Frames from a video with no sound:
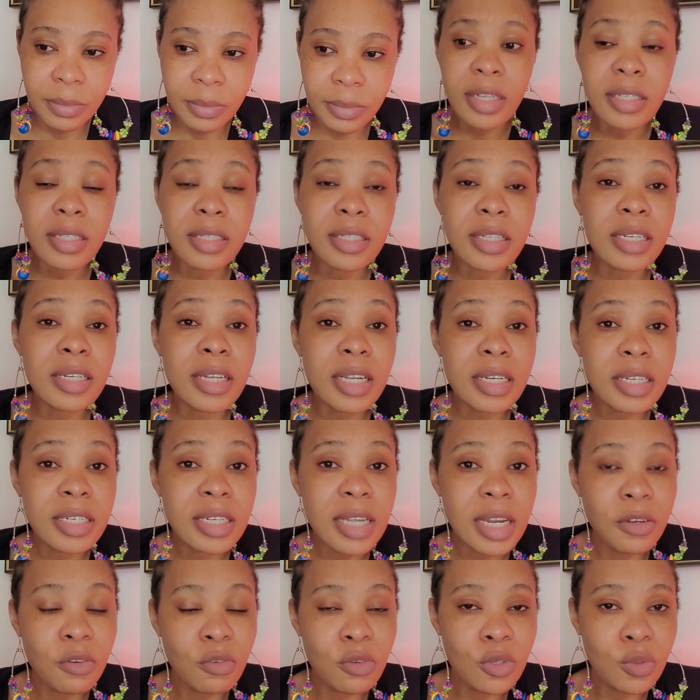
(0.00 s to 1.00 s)
This is a lady
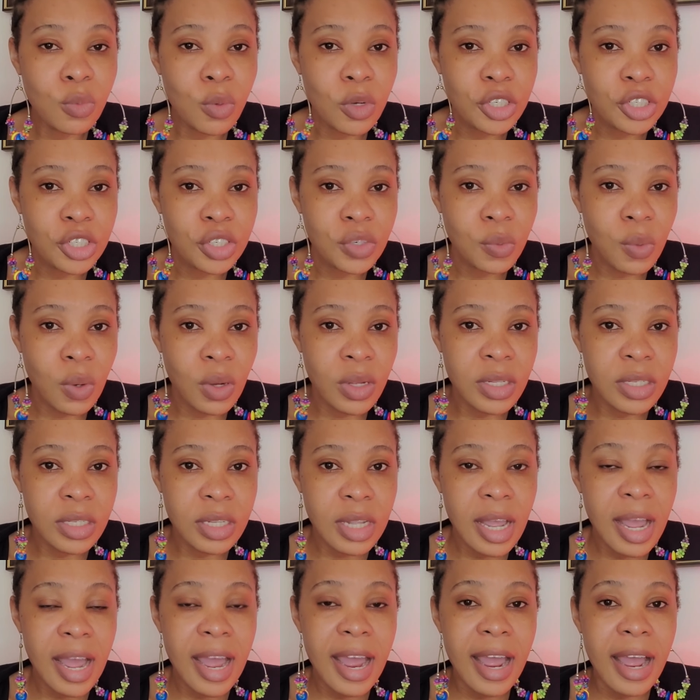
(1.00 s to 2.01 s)
that knows what she
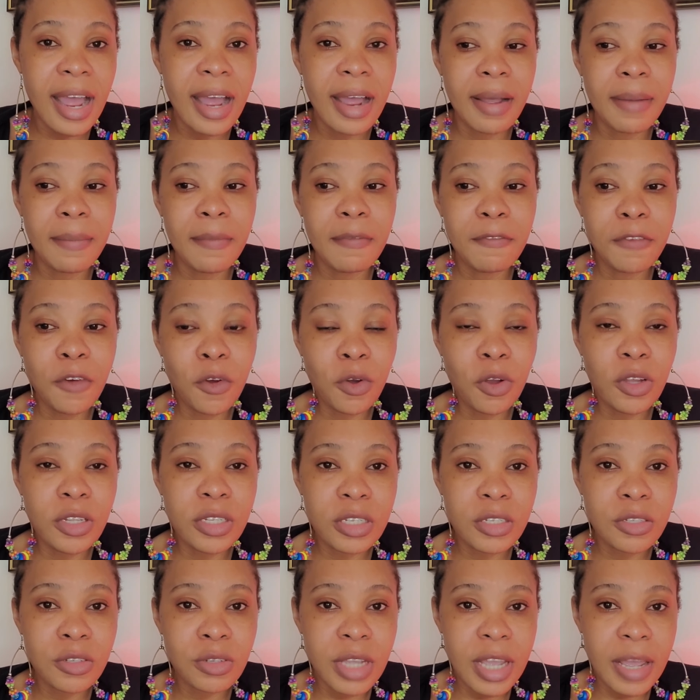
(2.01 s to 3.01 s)
wants. Her
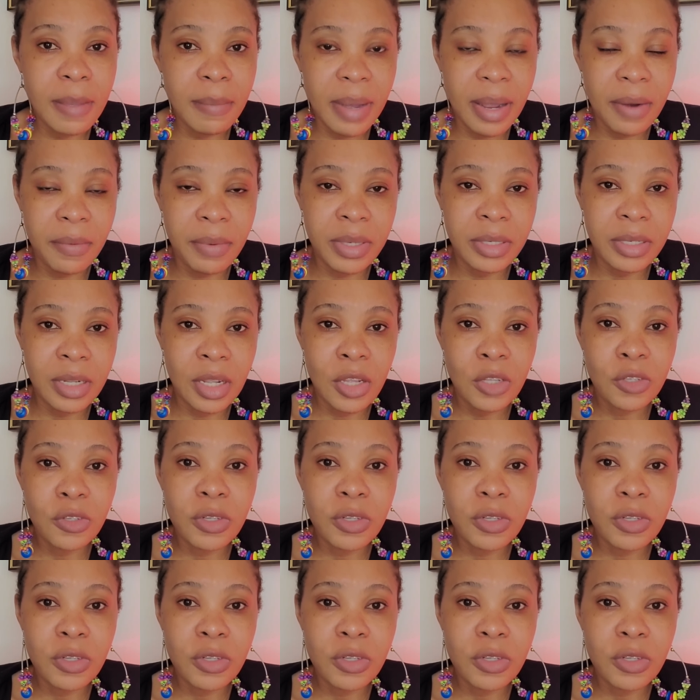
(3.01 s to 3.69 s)
focus is to get married.